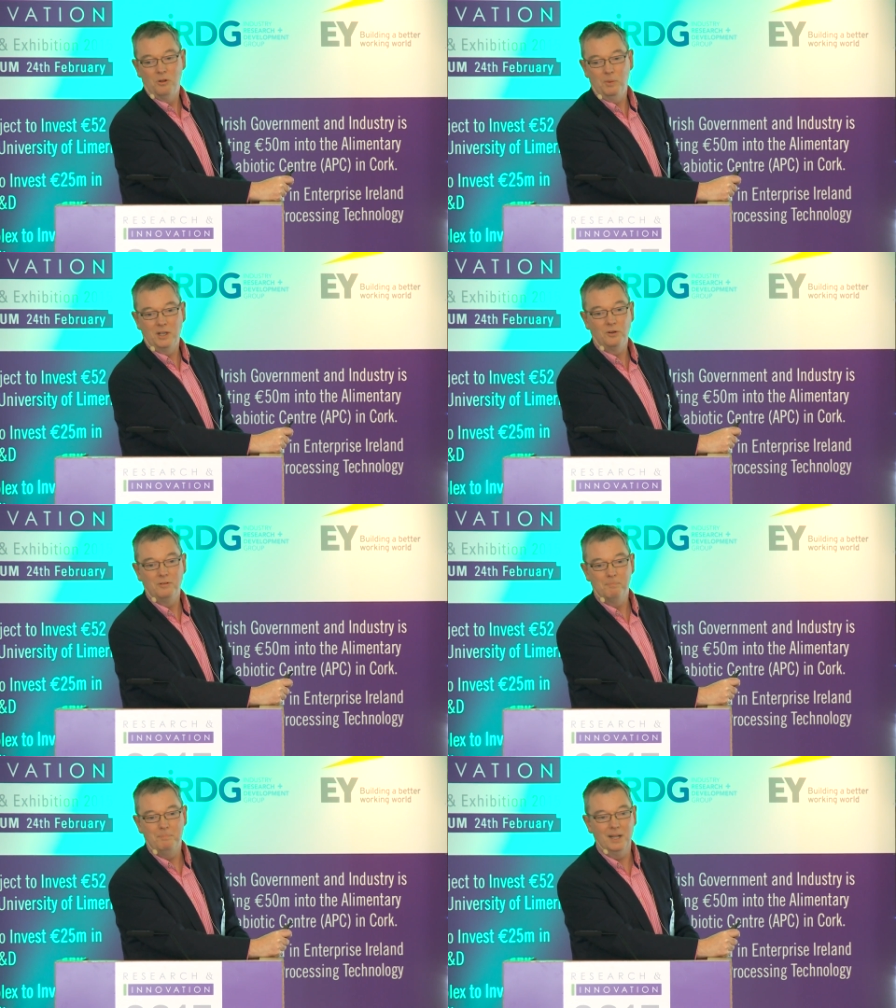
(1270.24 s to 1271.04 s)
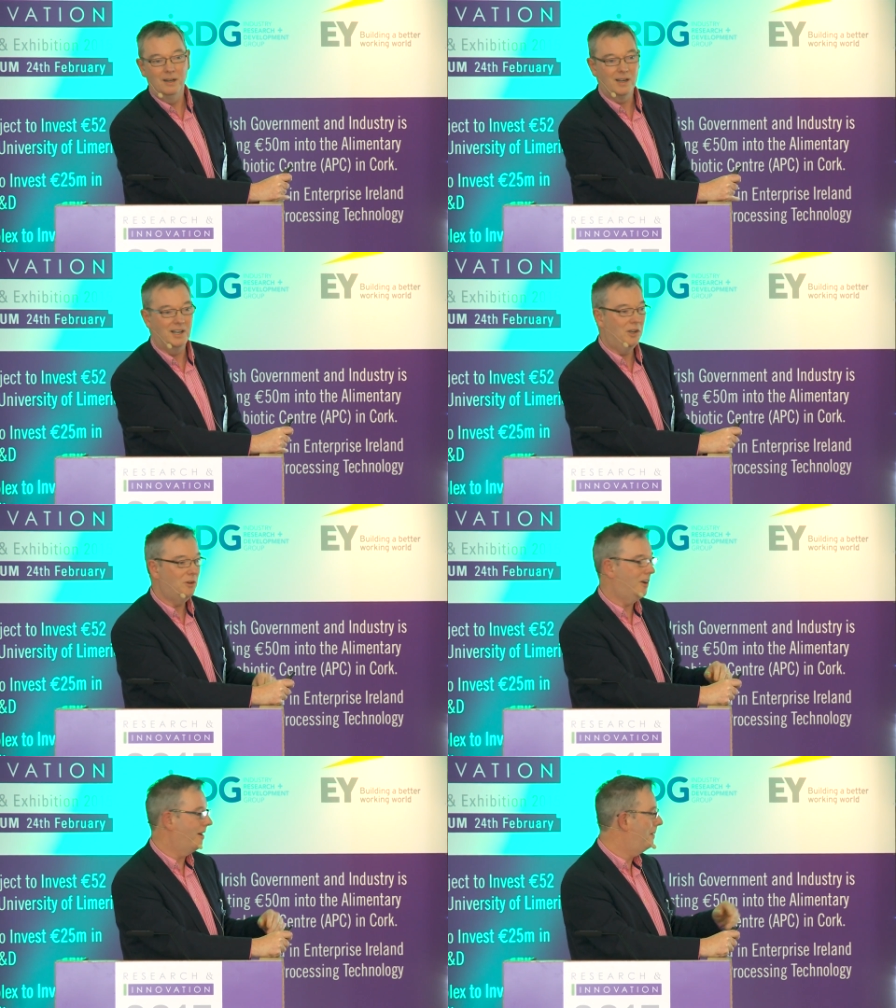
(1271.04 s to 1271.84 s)
we couldn't build a
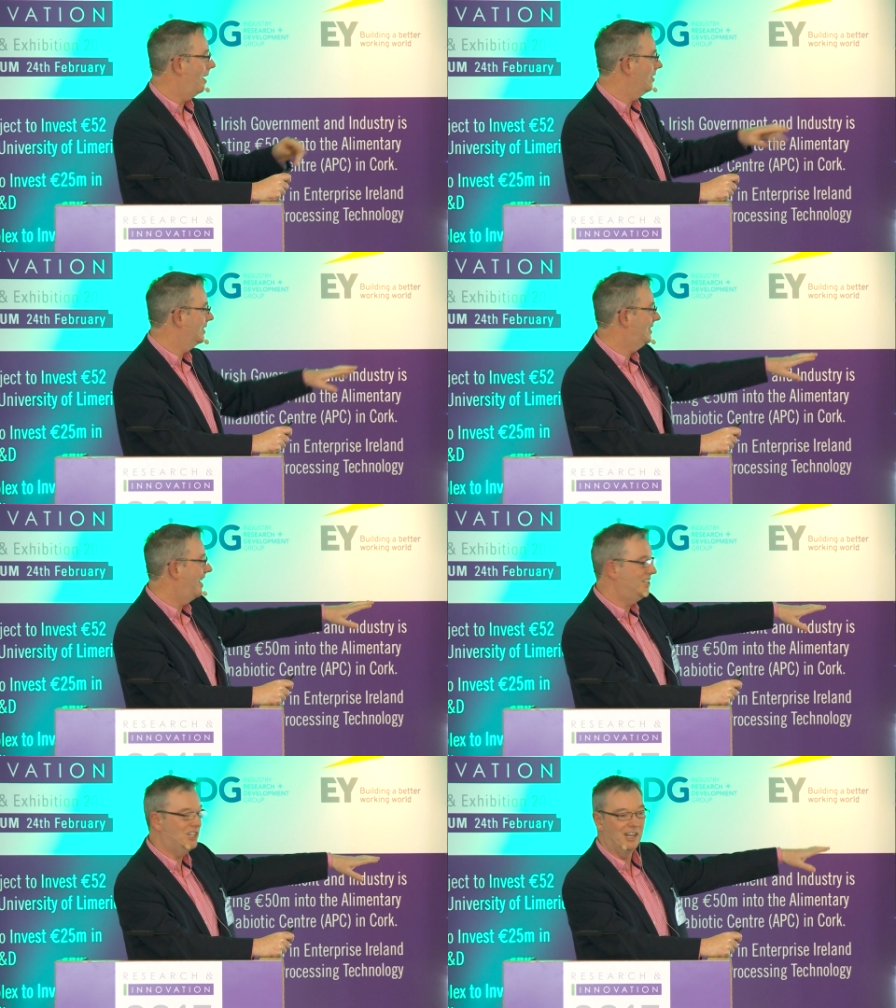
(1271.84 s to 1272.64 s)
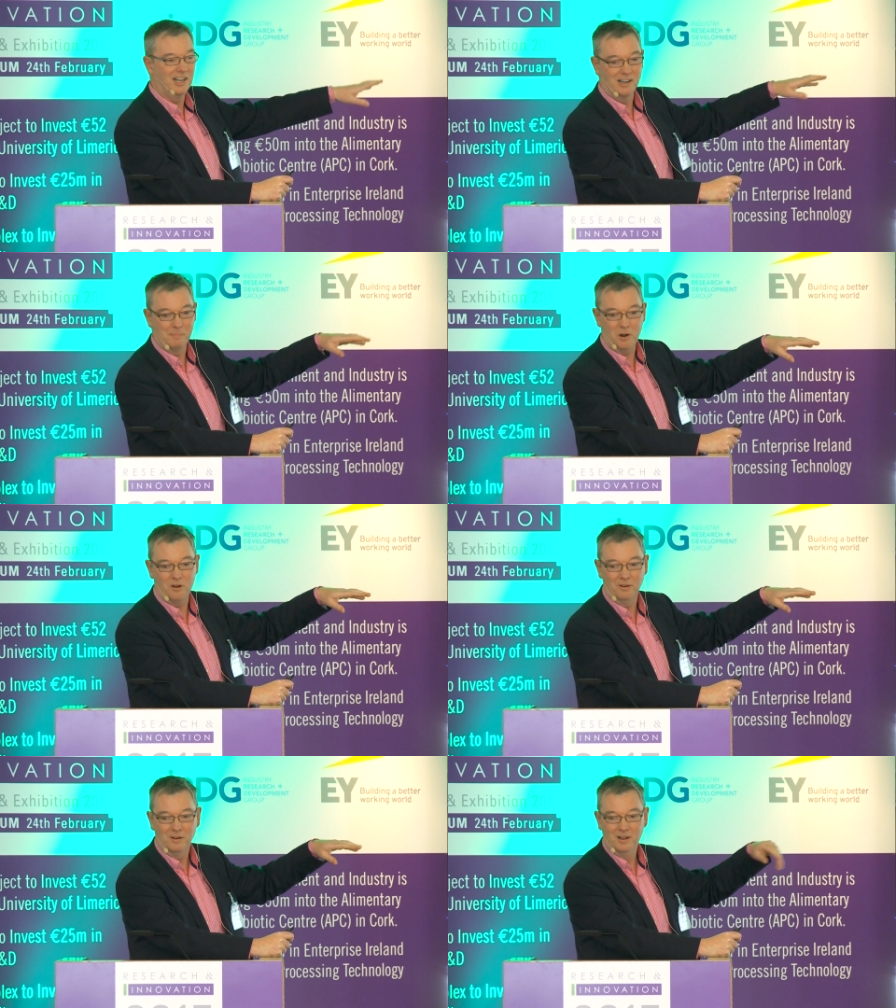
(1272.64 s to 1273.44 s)
nuclear power station in the
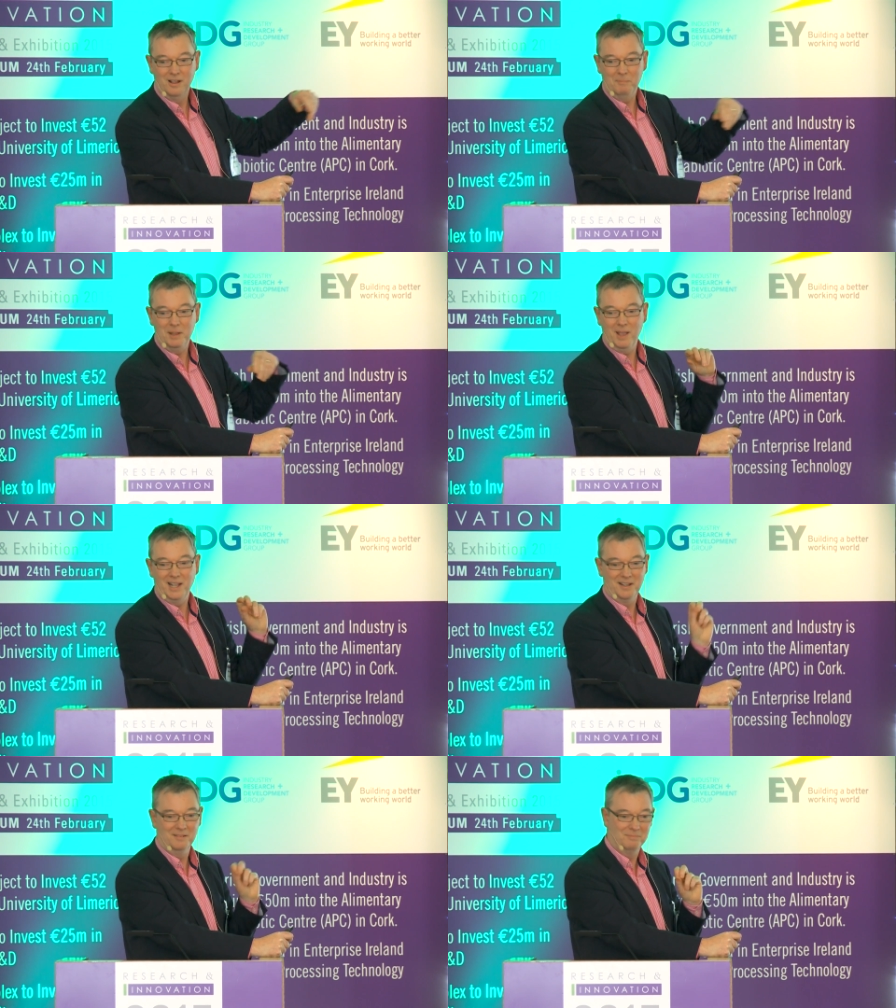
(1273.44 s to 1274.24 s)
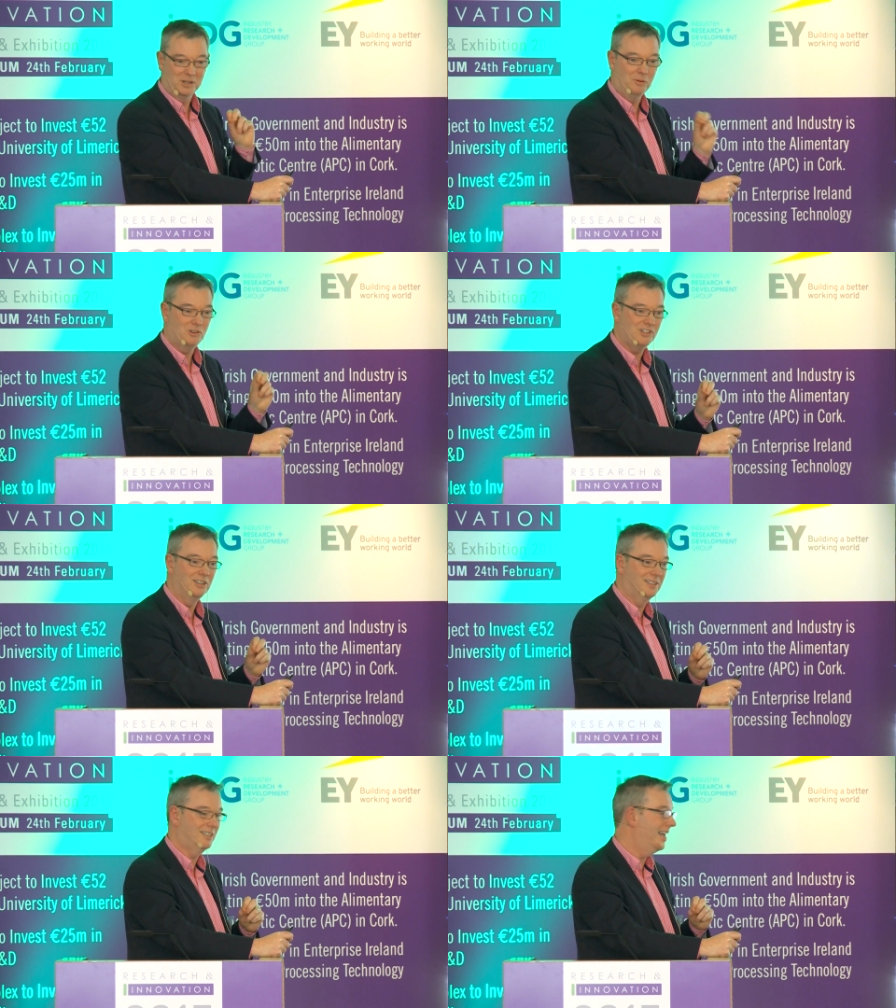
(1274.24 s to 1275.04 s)
Burn. Might make
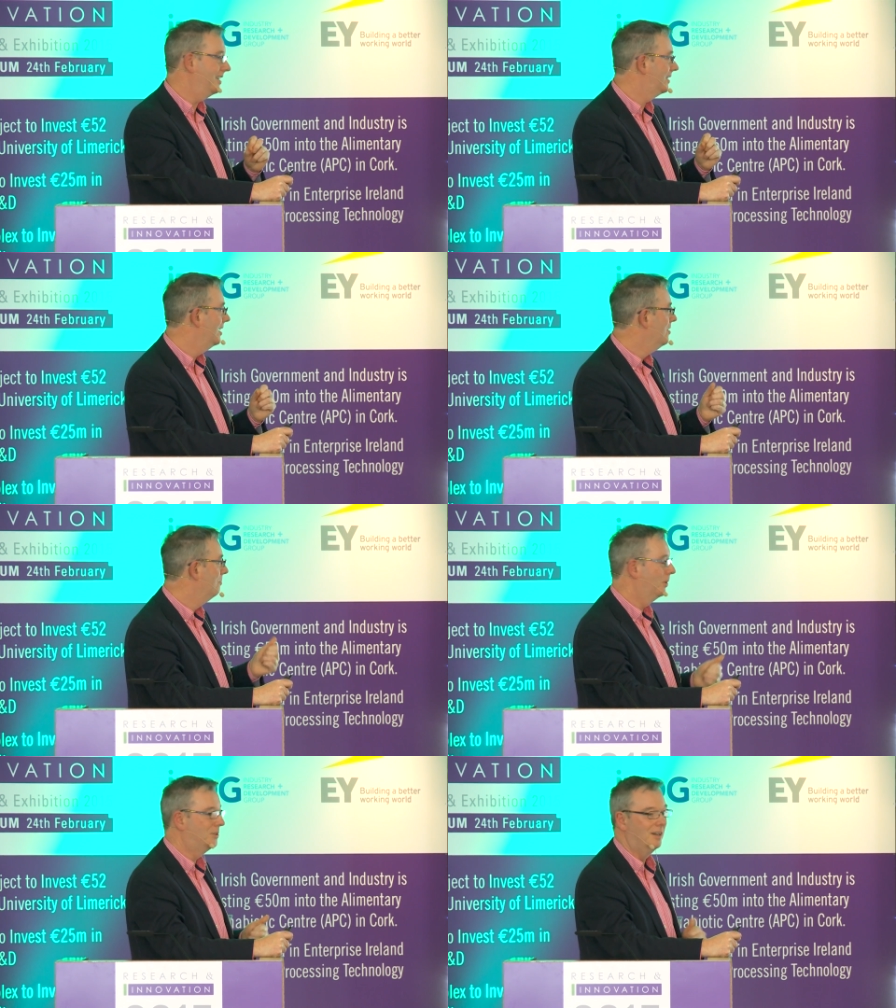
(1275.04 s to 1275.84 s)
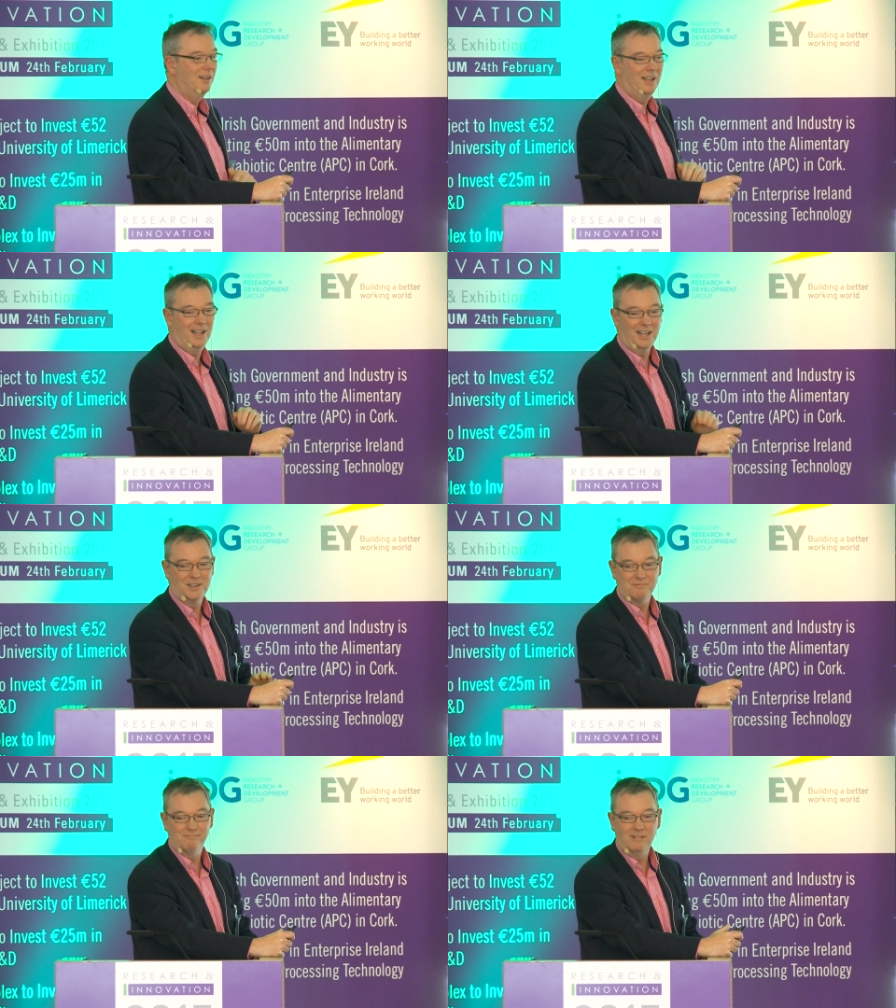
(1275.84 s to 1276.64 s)
commercial sense, but it
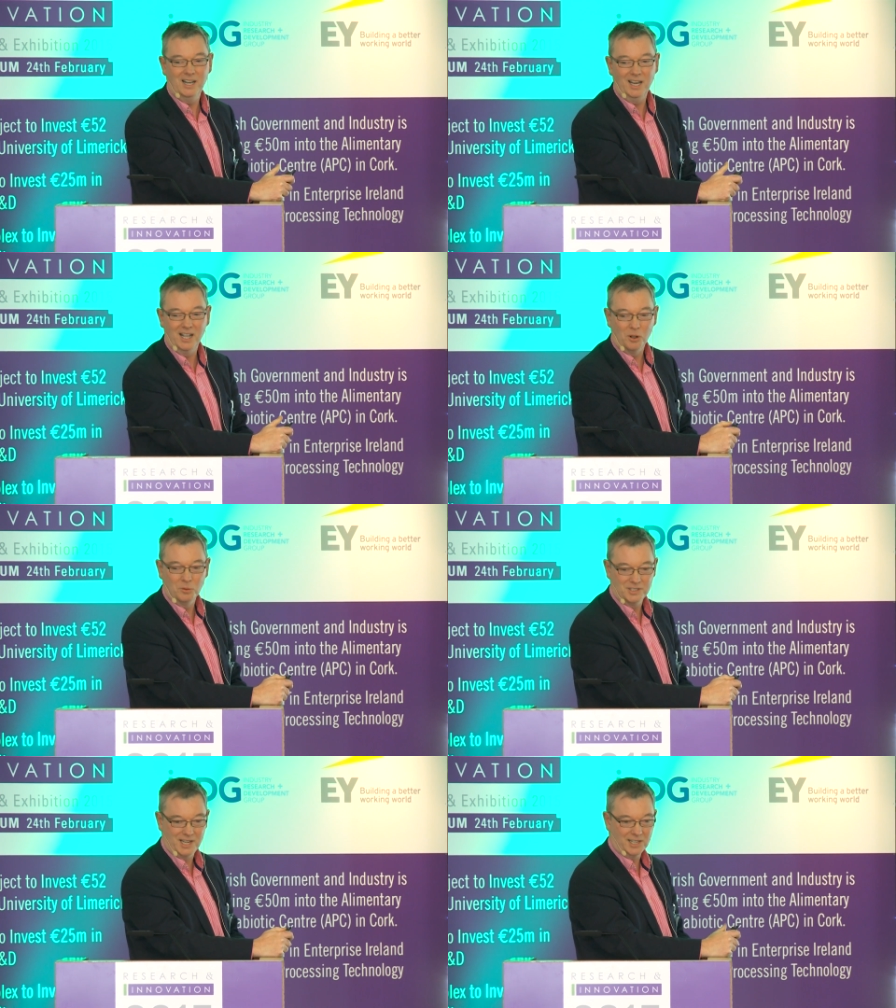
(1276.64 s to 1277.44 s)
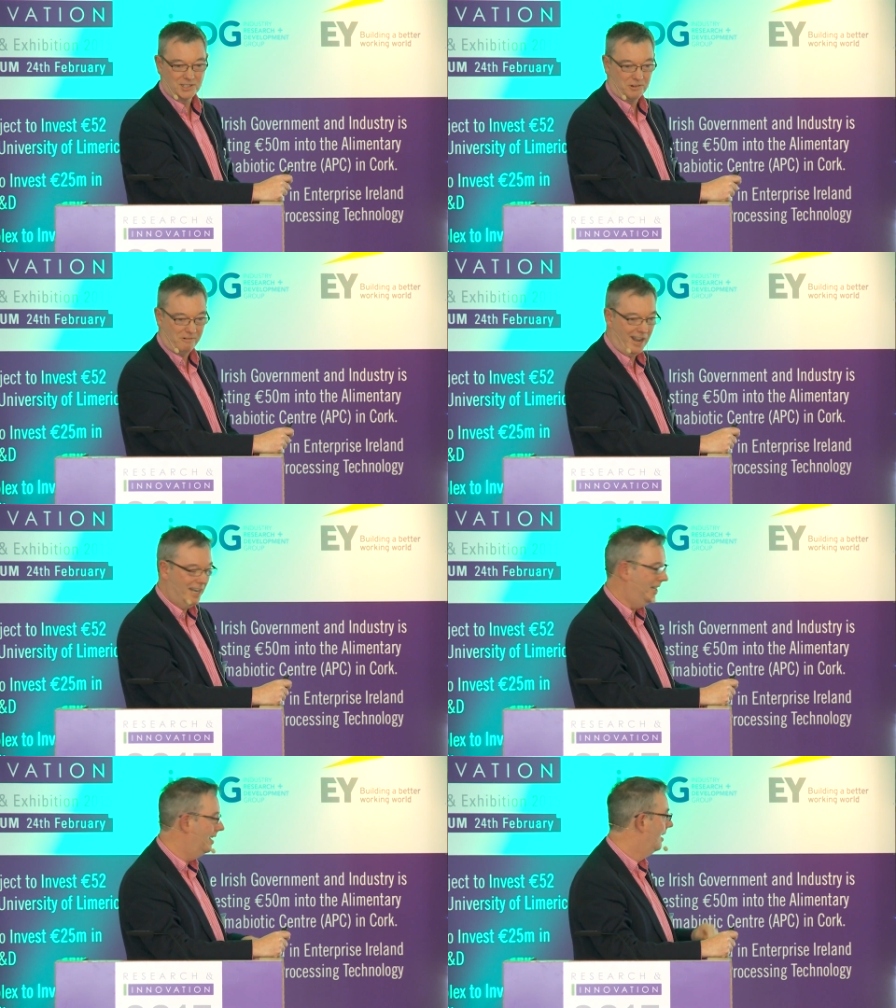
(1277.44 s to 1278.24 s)
really goes against the grain